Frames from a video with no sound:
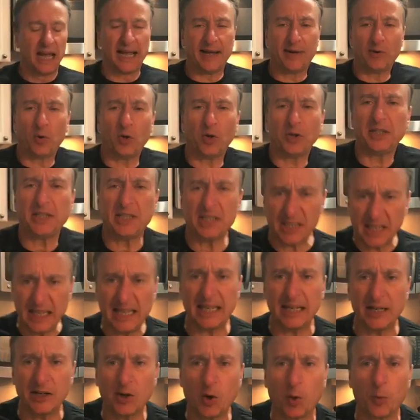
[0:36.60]
all these
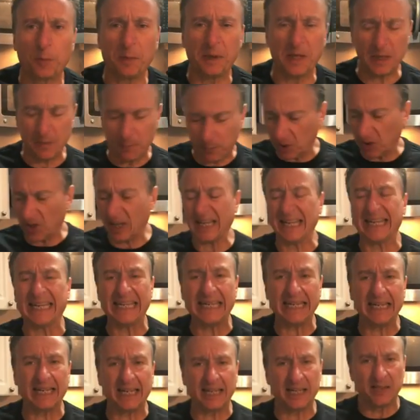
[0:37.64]
keto people are
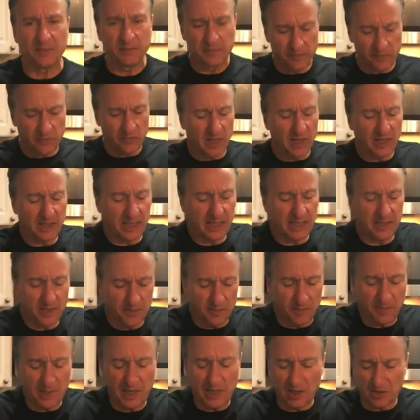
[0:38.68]
eating these
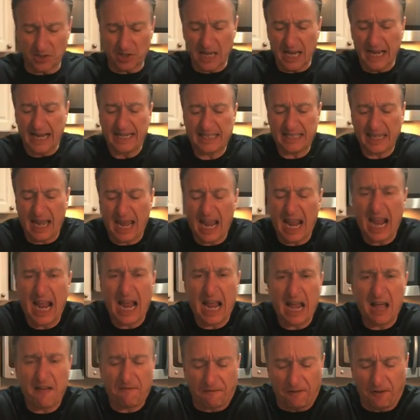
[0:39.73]
meals. It's a
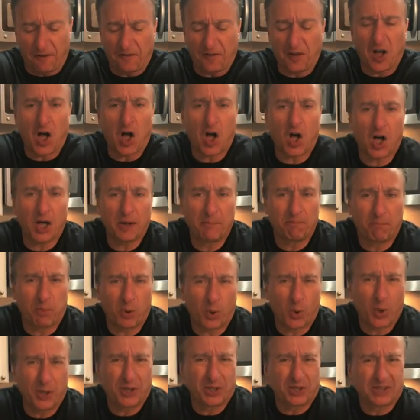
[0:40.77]
half of a
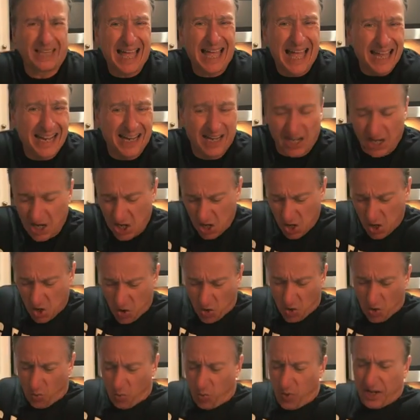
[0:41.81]
hard-boiled egg
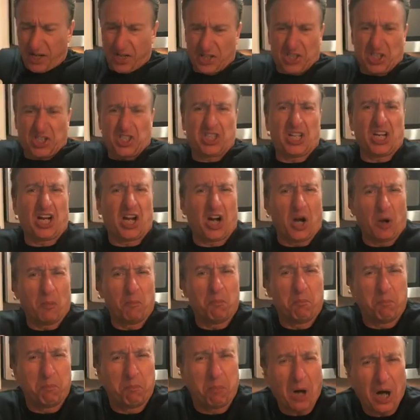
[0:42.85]
with a stick
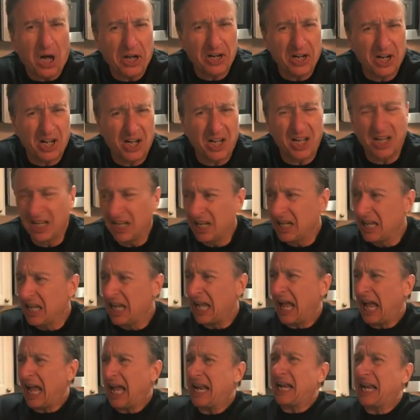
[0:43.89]
of butter
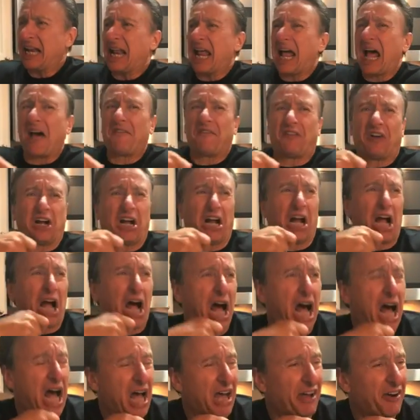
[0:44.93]
and an
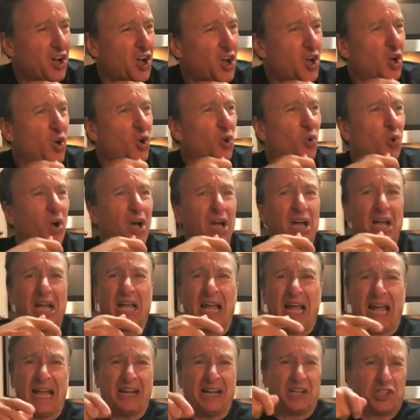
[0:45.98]
avocado
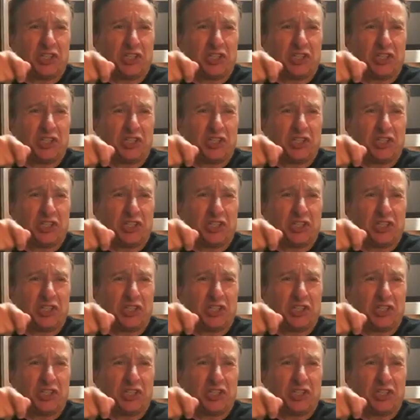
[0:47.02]
and a